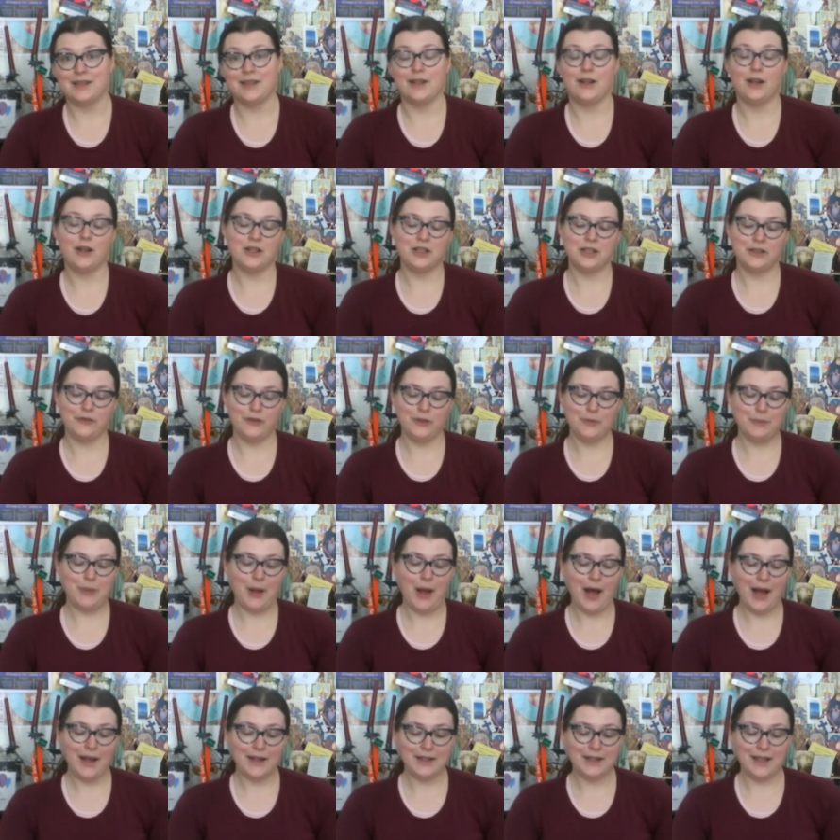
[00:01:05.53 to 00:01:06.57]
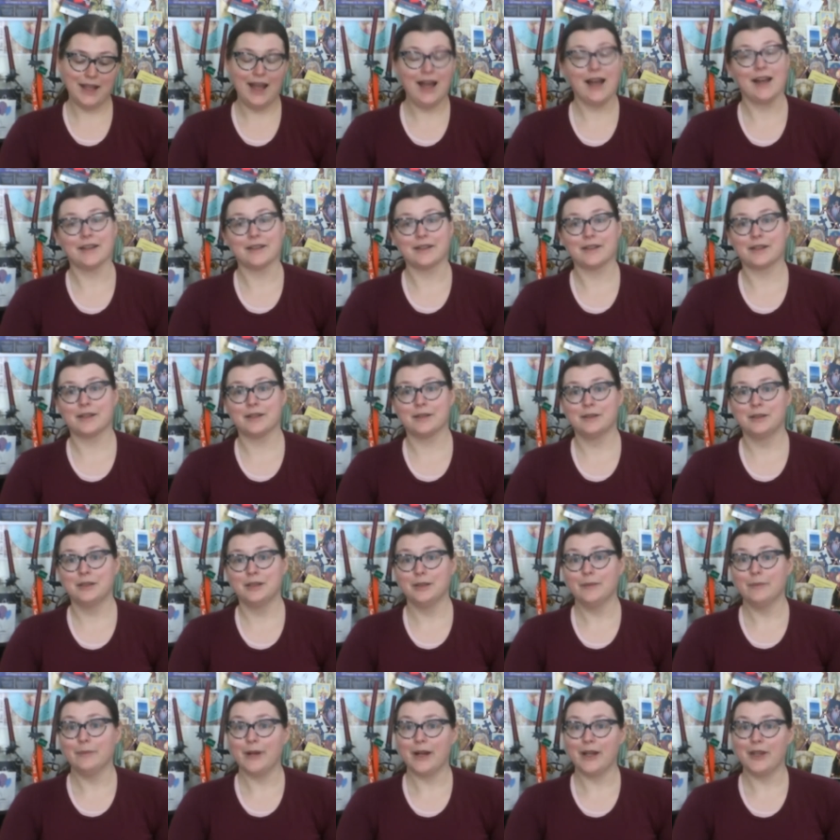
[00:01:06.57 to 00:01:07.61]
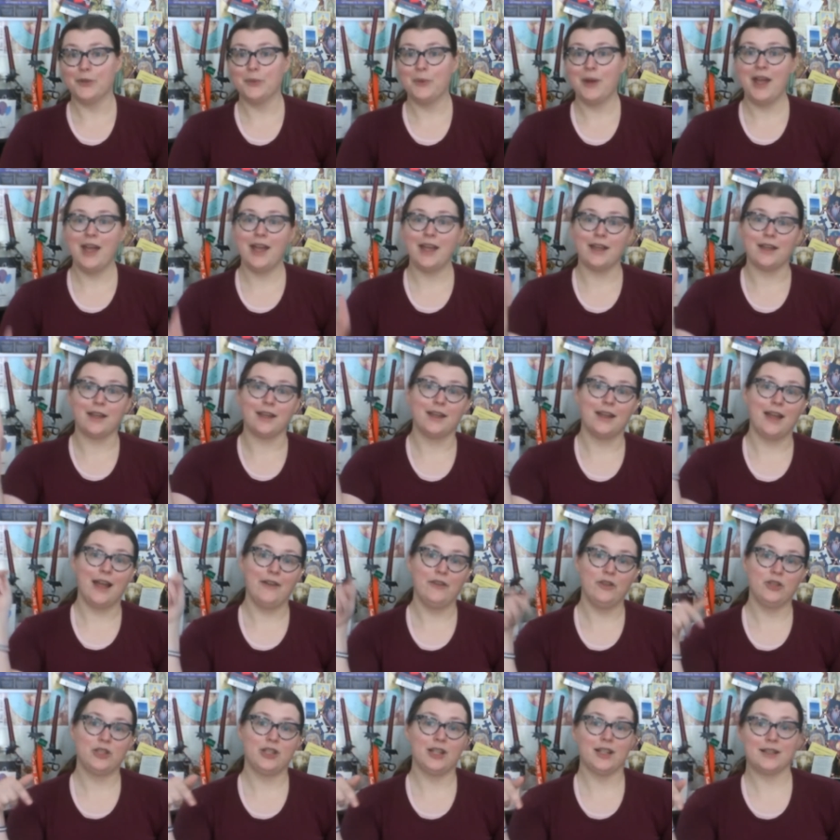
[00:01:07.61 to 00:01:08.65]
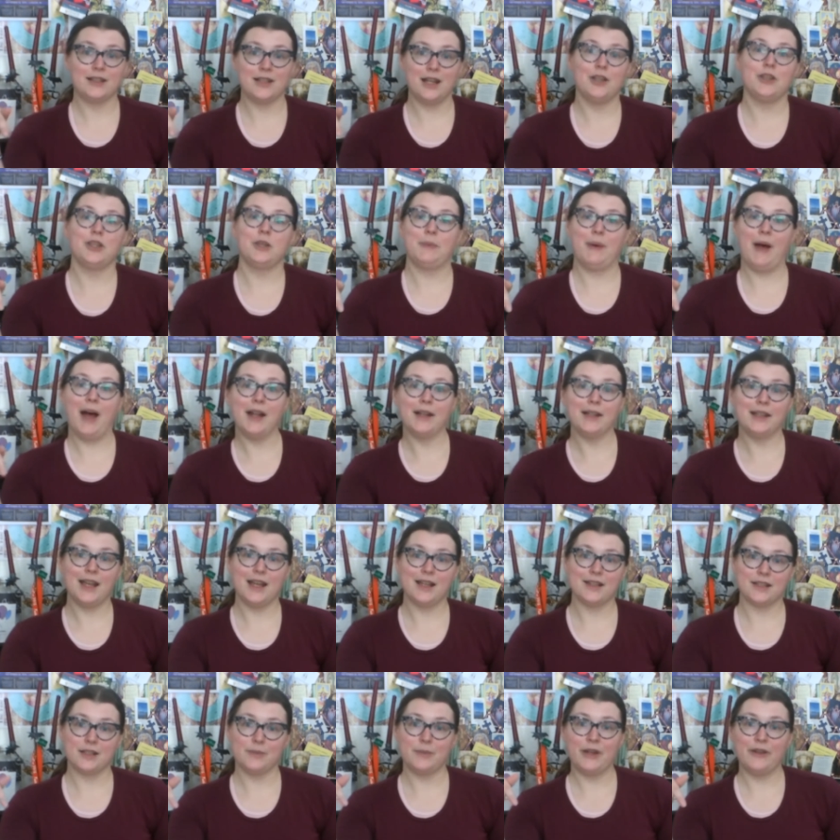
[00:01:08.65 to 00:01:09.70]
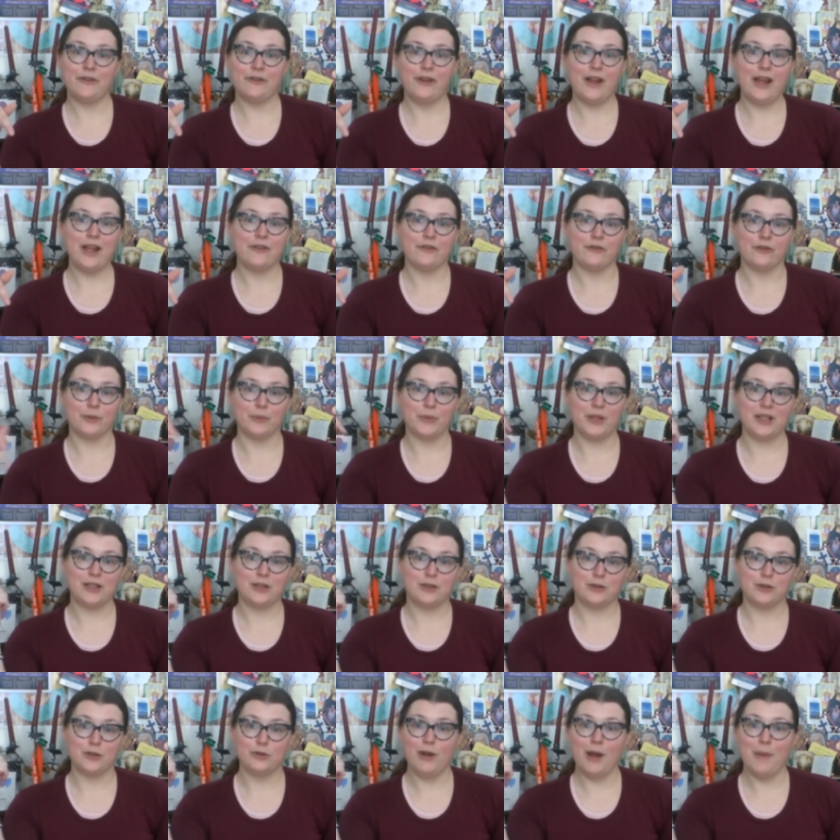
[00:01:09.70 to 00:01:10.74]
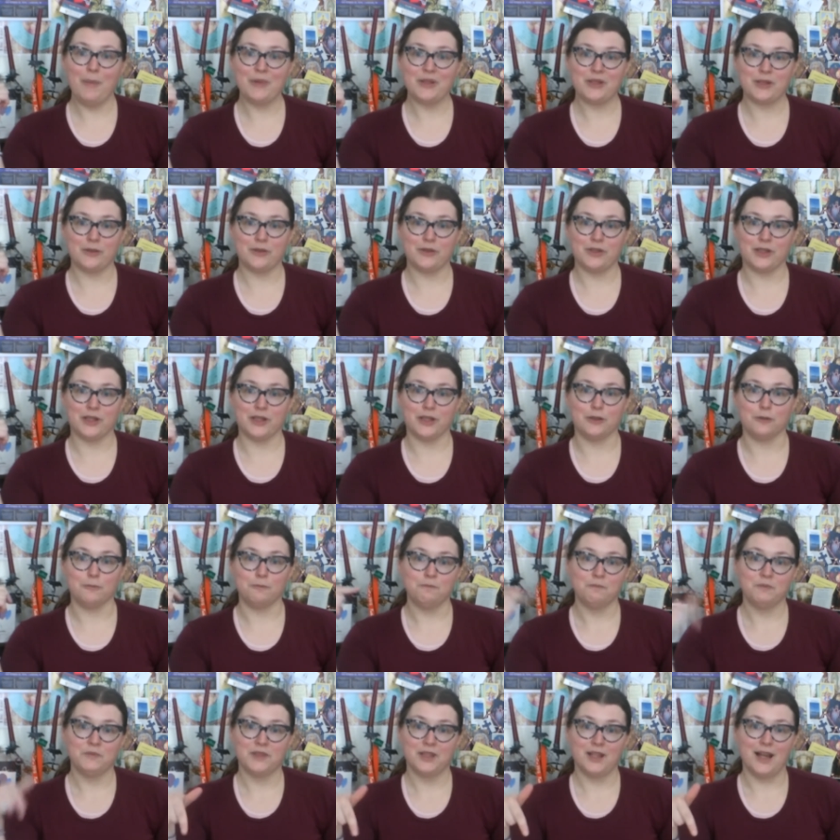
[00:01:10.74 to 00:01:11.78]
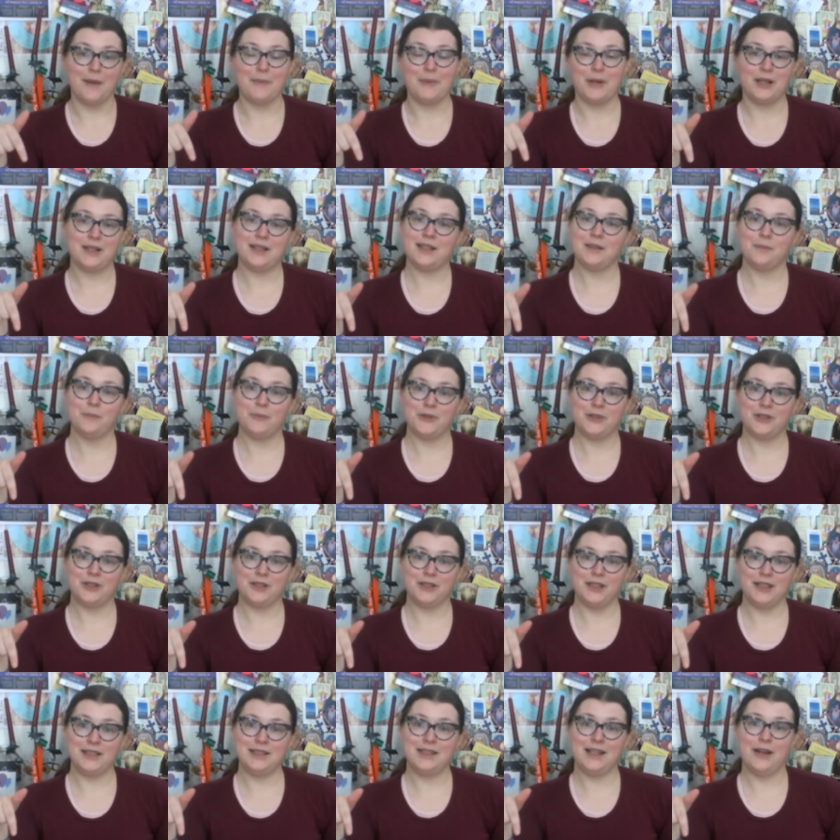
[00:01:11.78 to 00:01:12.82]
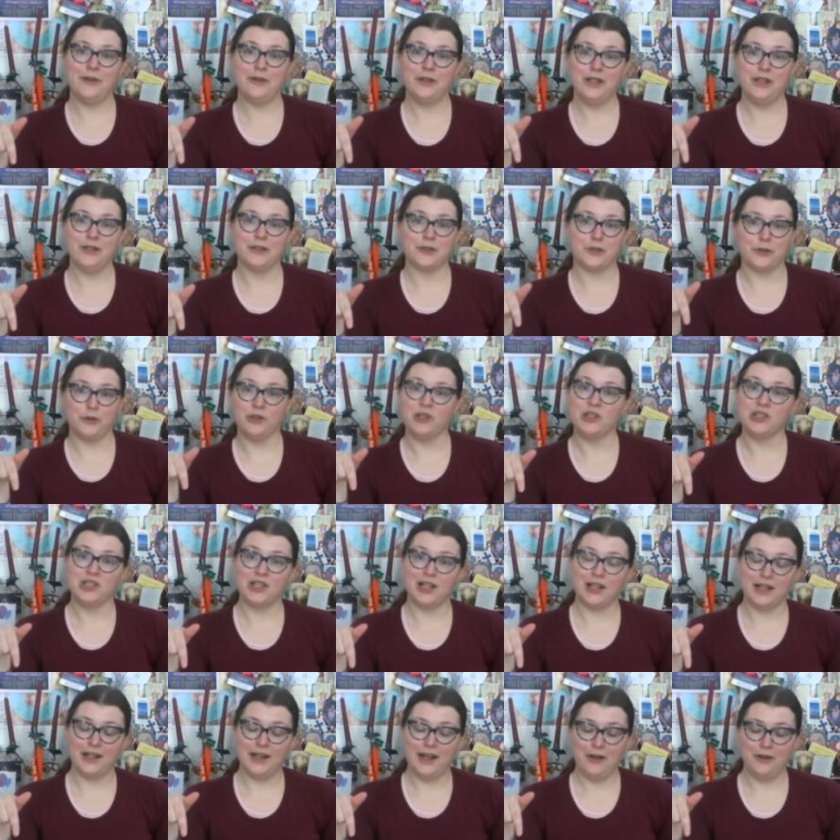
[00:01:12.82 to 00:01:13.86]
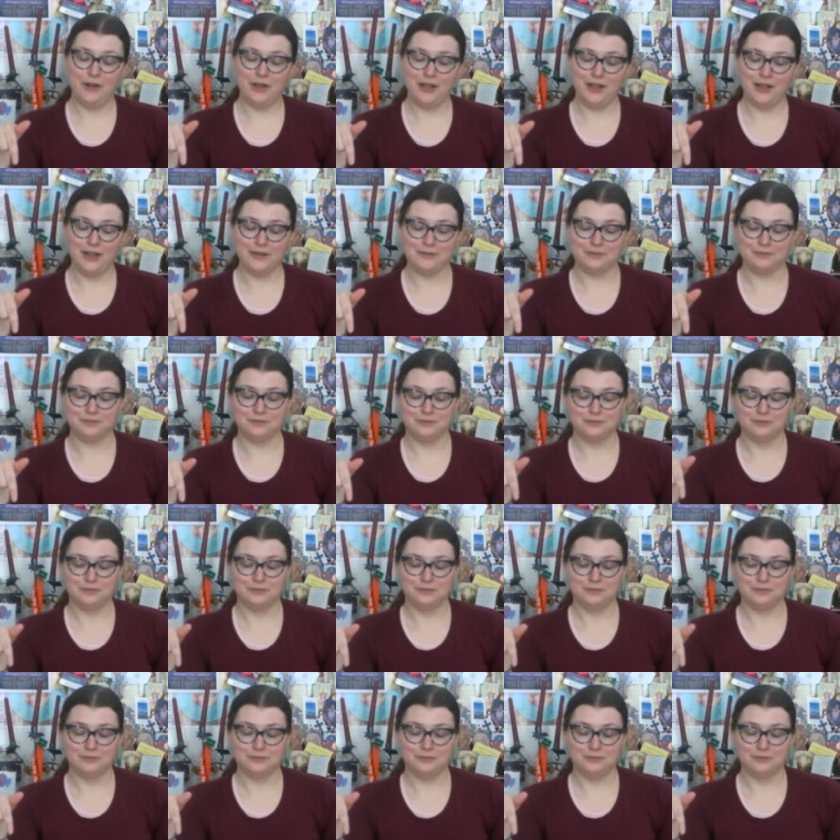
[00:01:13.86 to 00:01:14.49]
There are different podcasts. By the way, have you checked out the podcast of my friend from like 2 episodes ago? I'm going to put the link down here so you can check it out again.